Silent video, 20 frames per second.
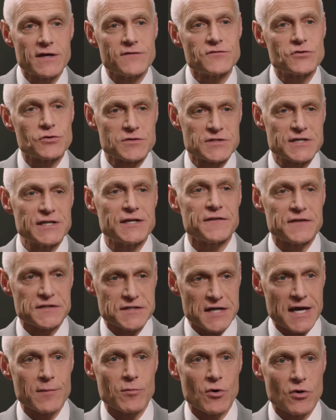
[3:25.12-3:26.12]
gives you a seat at the
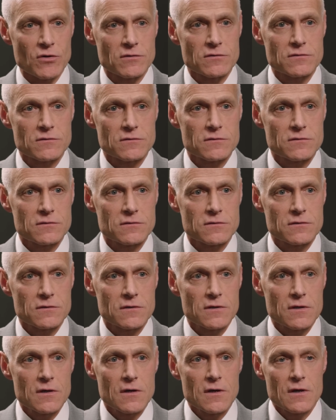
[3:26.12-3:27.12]
table,
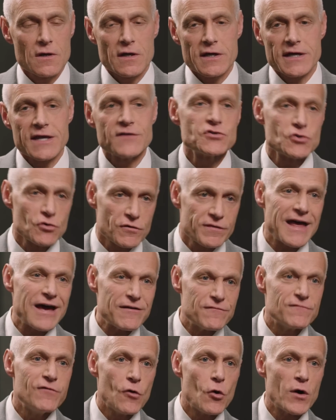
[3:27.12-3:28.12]
gives you
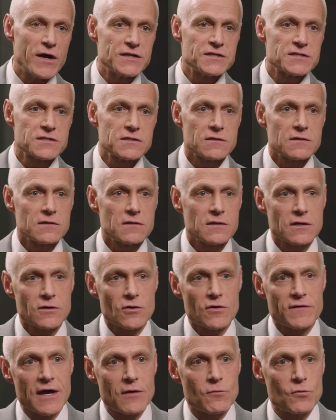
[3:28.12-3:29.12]
that voice, you
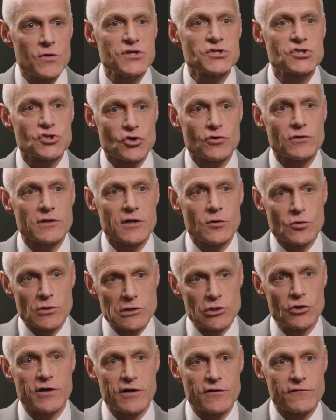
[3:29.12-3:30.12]
know, that we certainly were
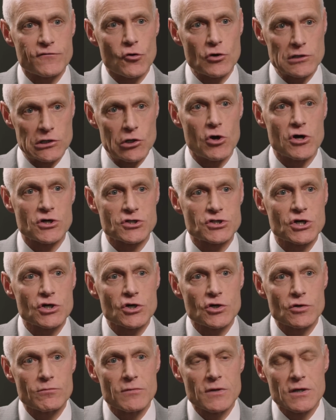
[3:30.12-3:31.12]
looking for long
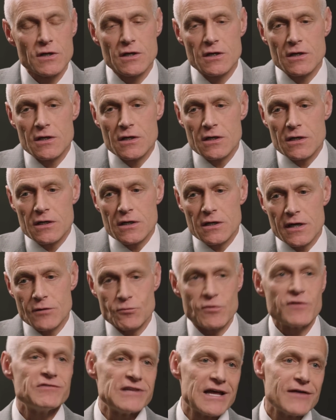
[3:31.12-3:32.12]
term. And
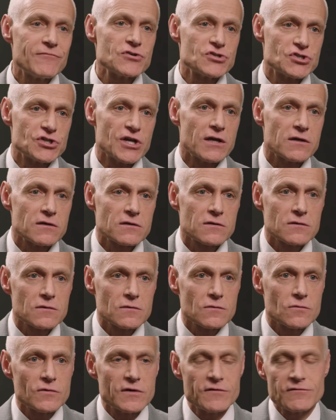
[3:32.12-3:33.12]
we've leveraged it.
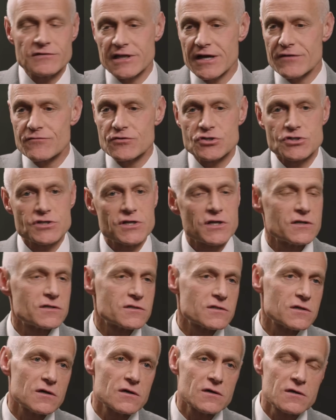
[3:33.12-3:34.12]
We've leveraged it
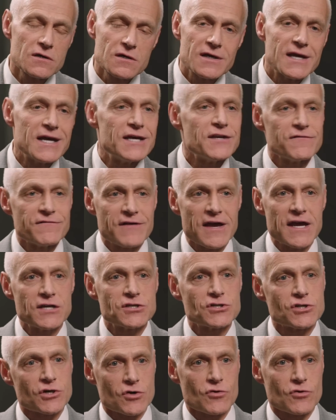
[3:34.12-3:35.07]
to innovate, to